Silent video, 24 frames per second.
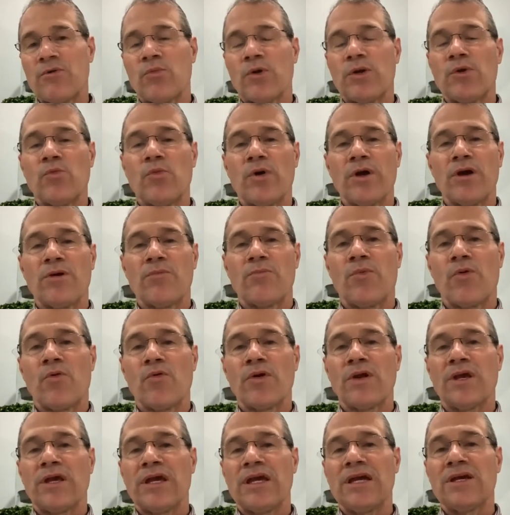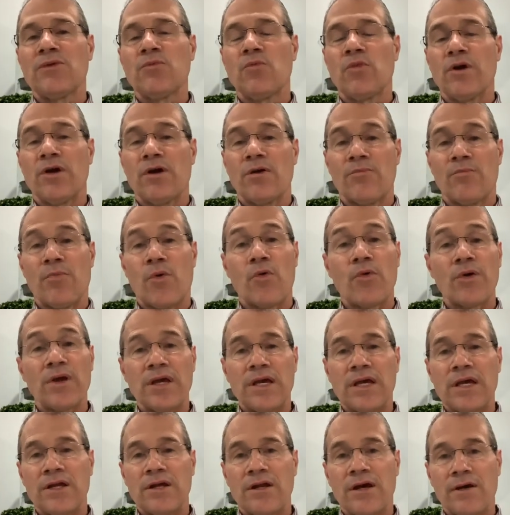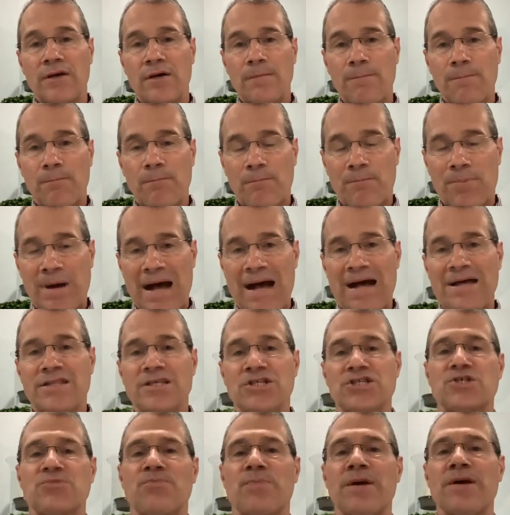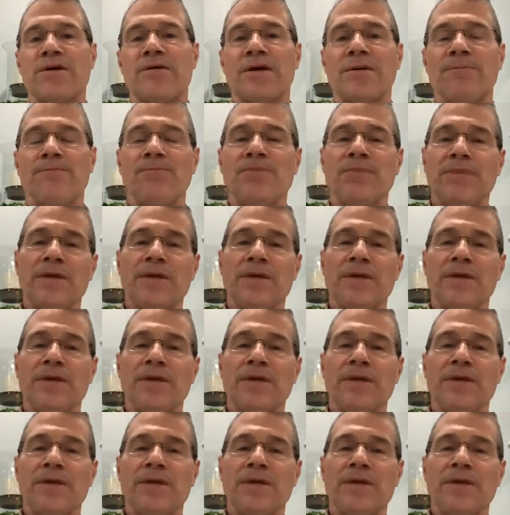when we are born again by the Spirit